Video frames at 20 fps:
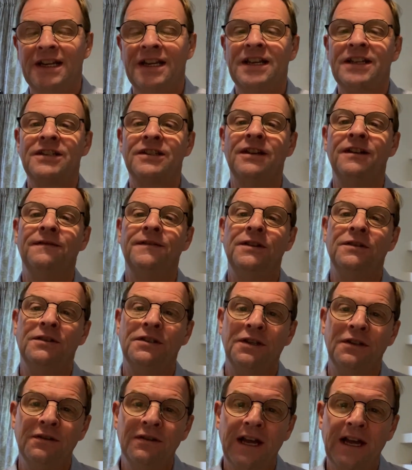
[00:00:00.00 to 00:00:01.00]
So if you
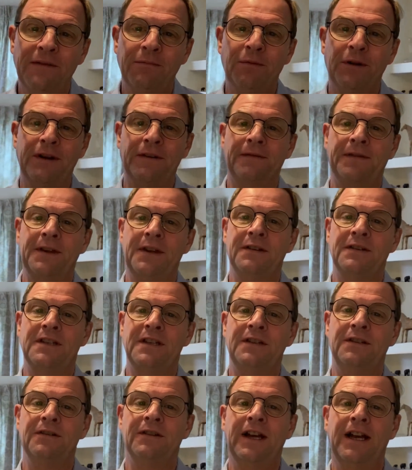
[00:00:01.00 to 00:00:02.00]
do have one of those
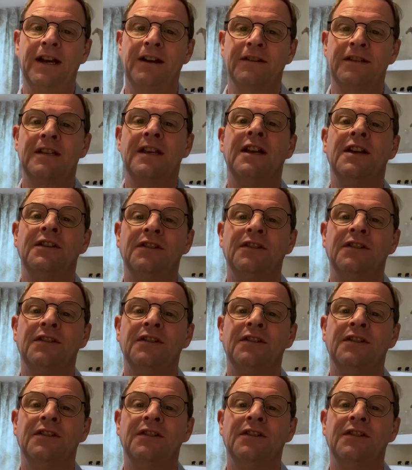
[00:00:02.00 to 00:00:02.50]
in your house,